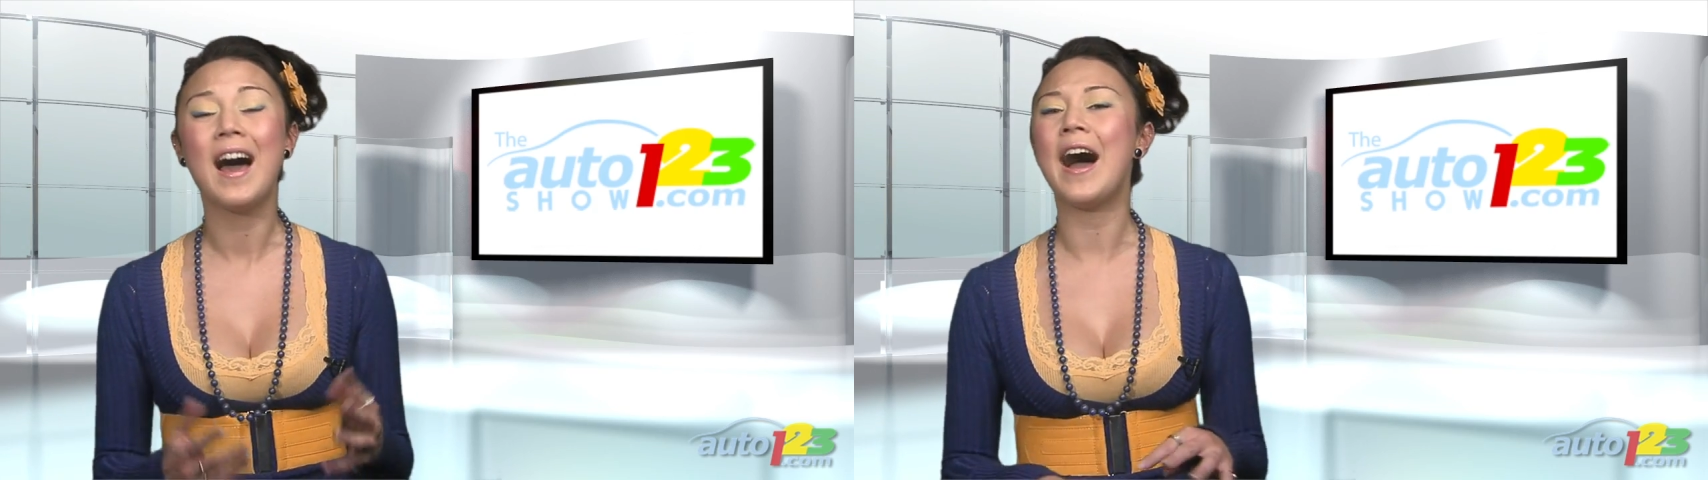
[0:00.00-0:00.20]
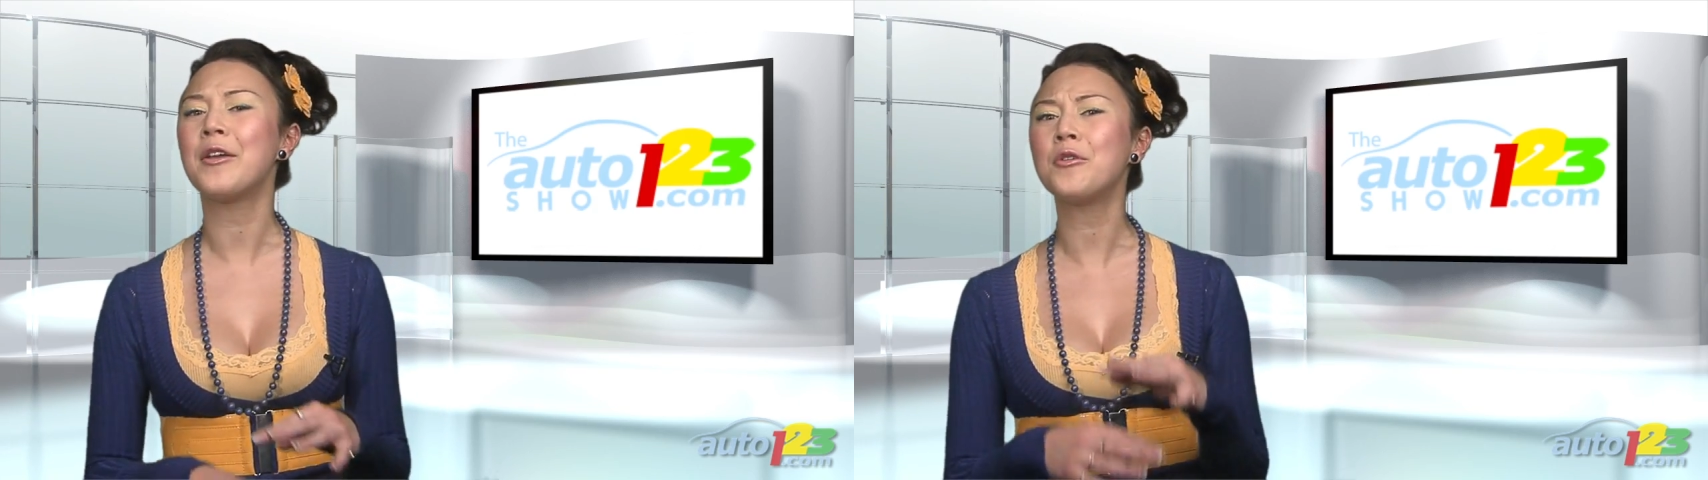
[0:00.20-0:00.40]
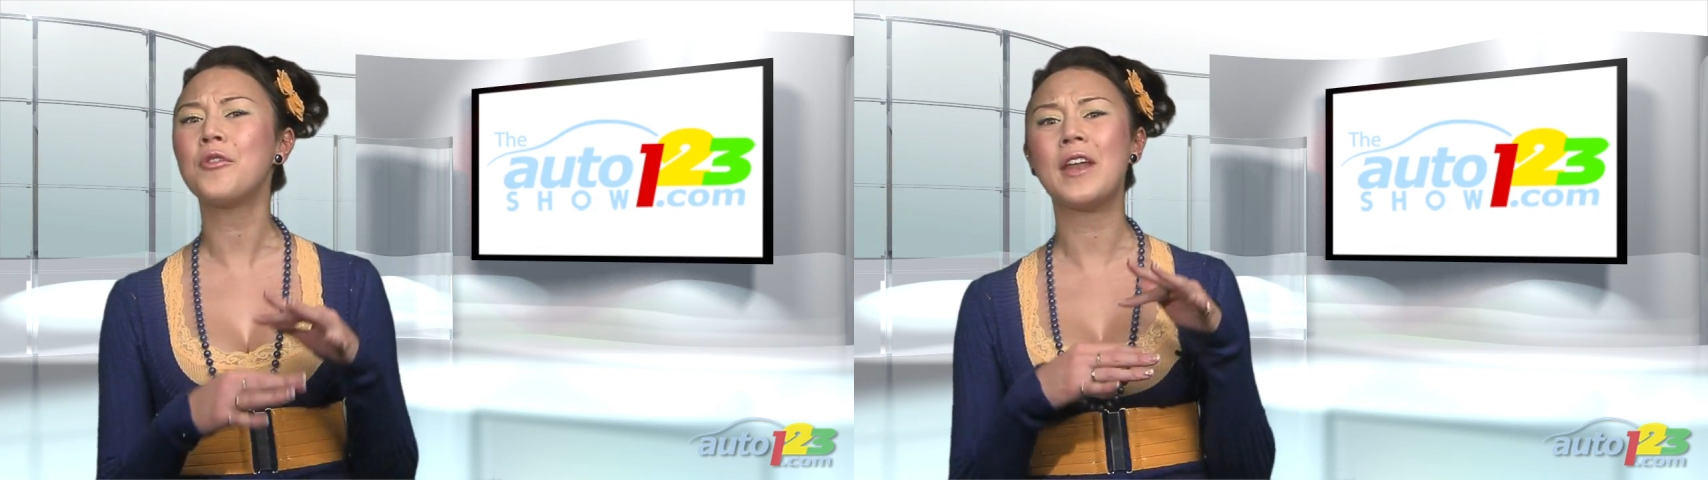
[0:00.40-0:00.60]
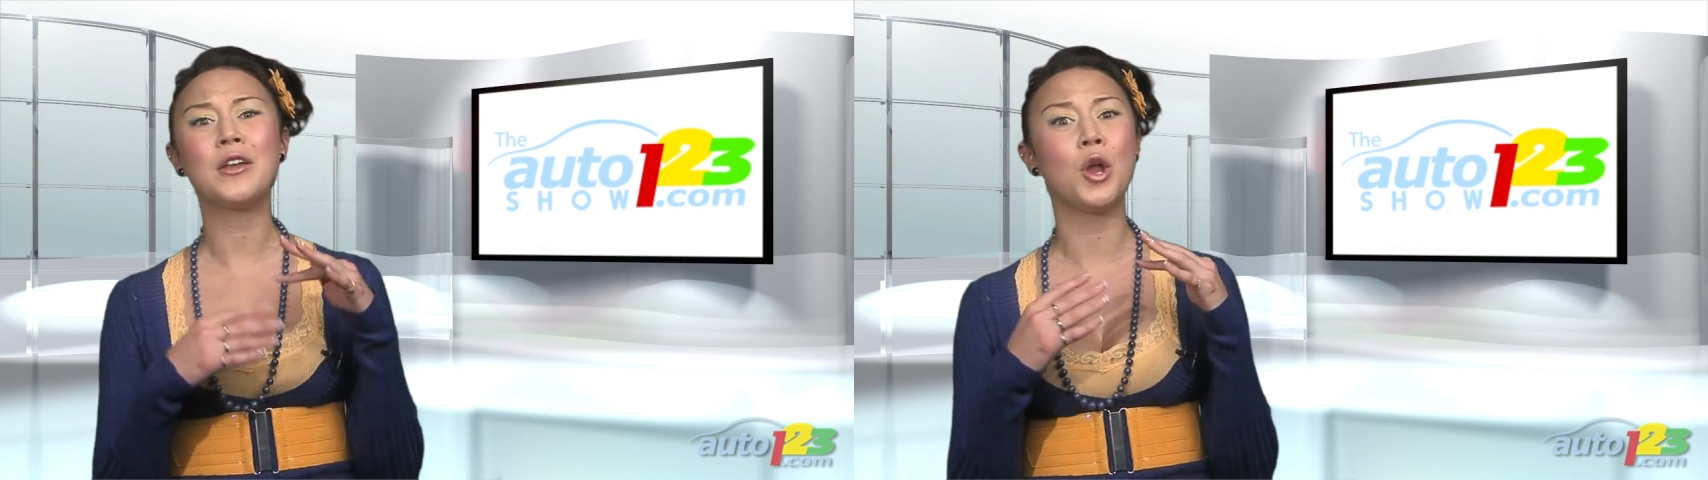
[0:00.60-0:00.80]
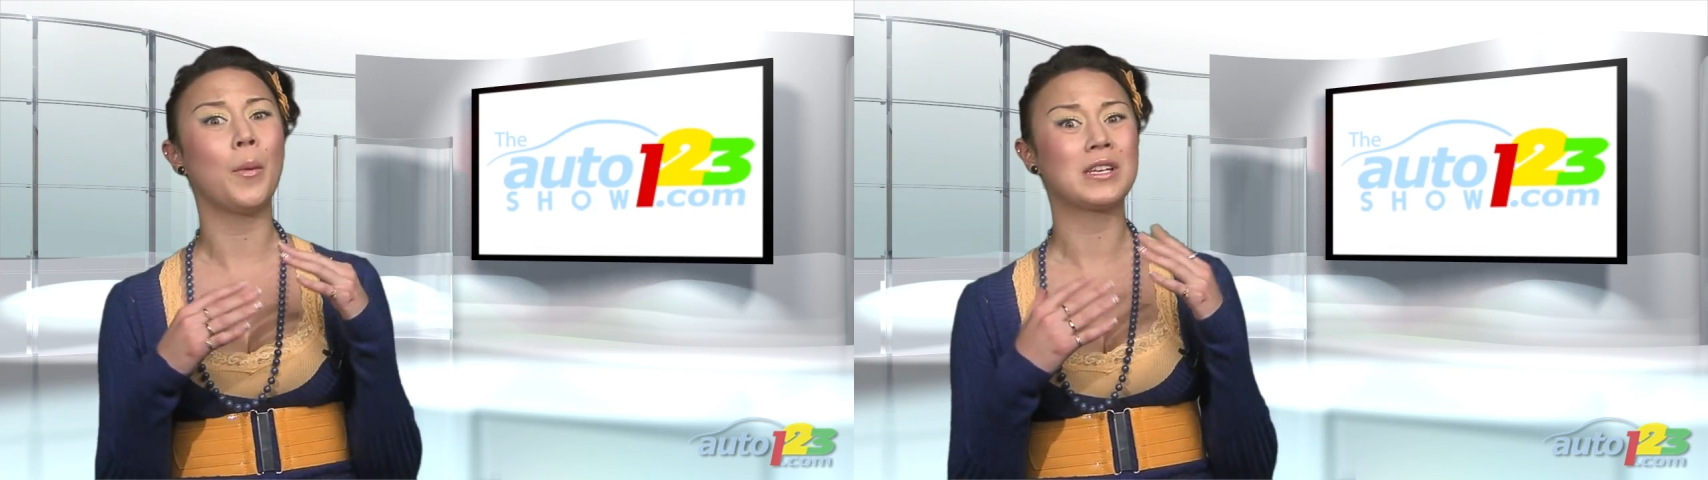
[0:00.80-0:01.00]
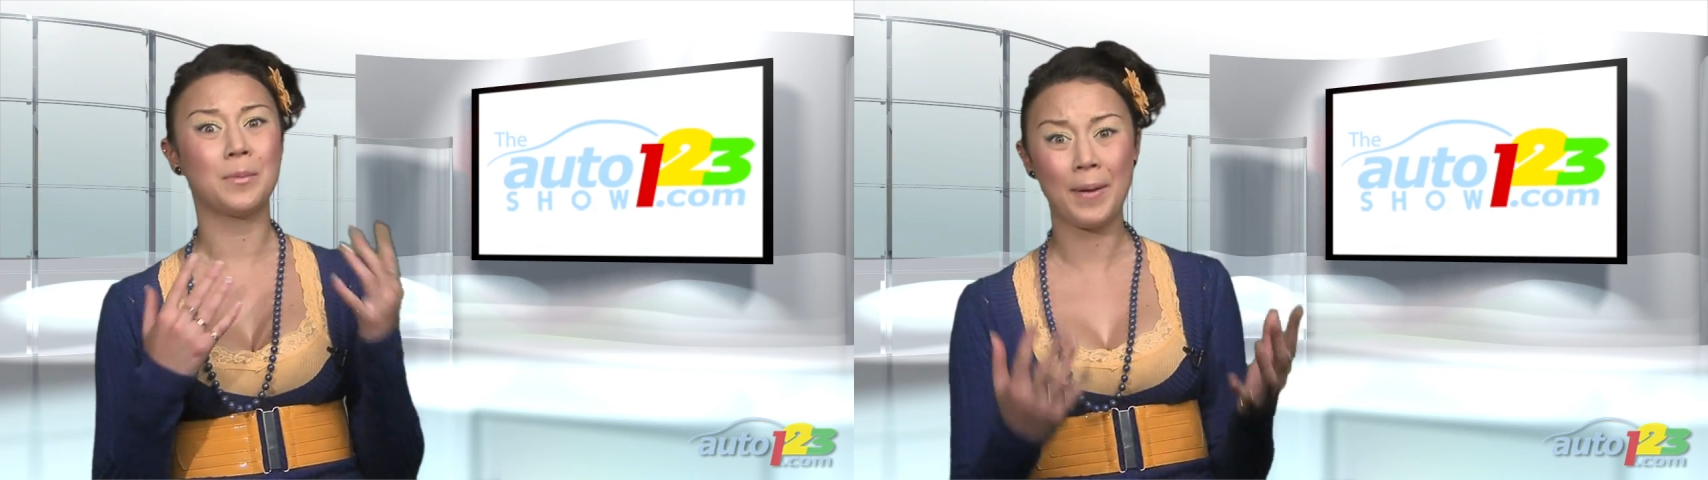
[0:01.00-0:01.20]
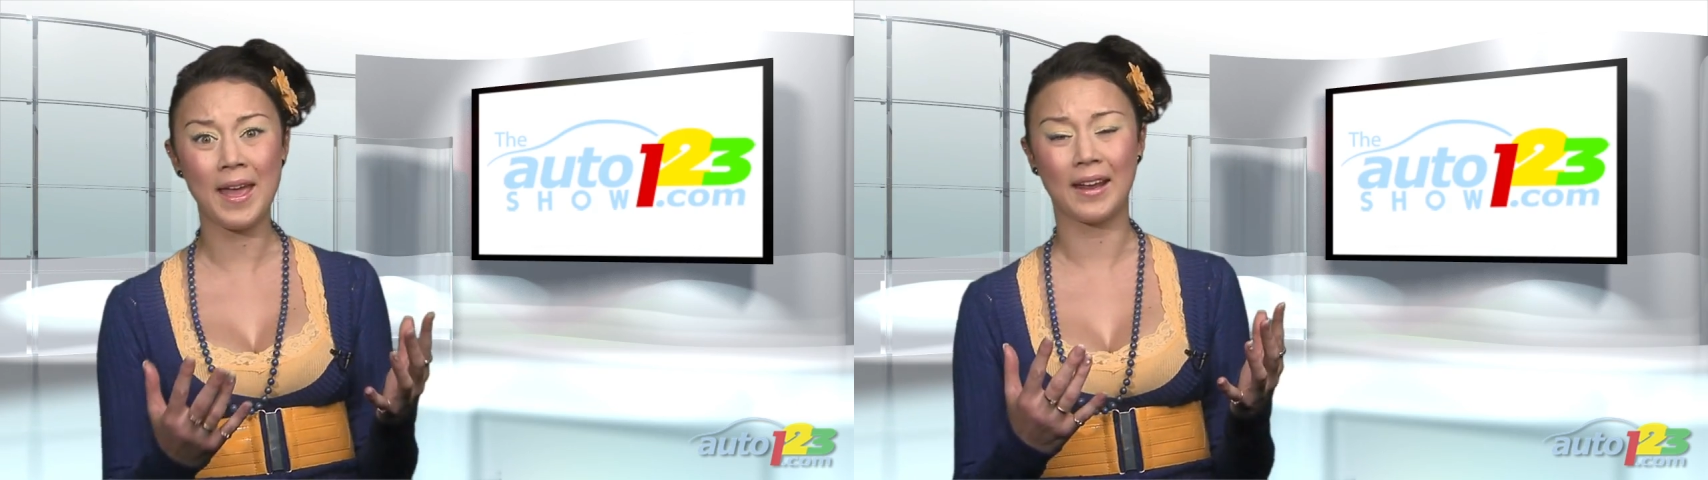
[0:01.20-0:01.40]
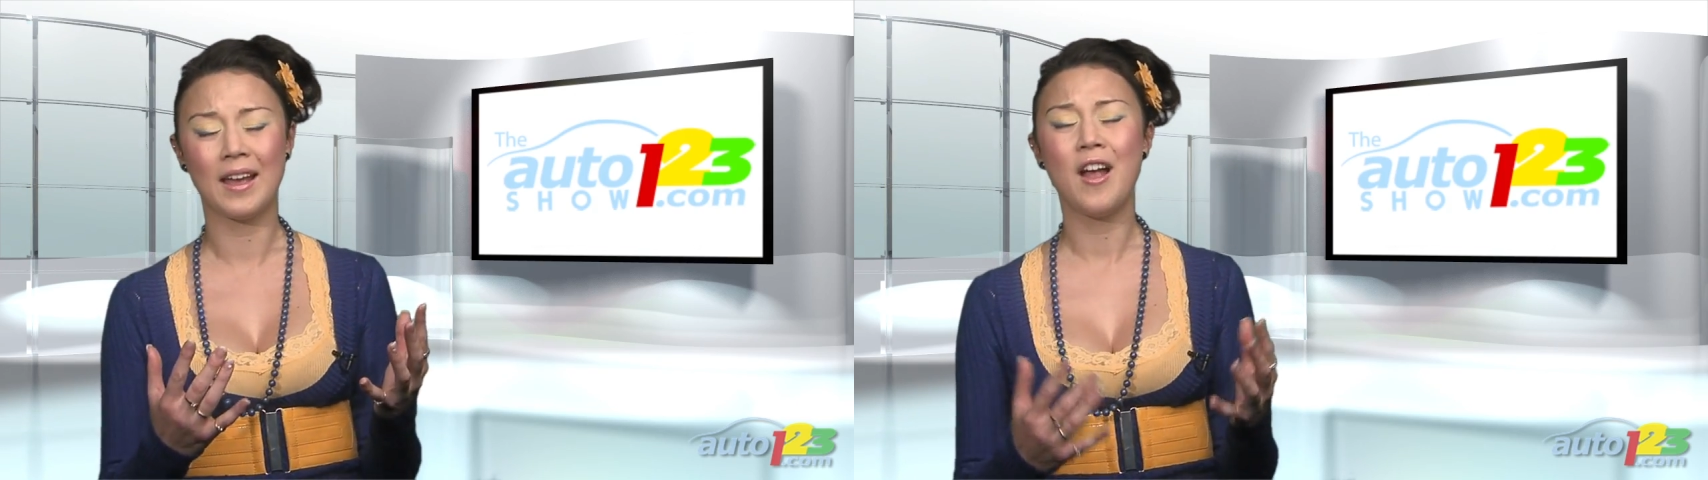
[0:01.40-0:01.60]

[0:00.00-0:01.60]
I don't know that I'd know what to pick.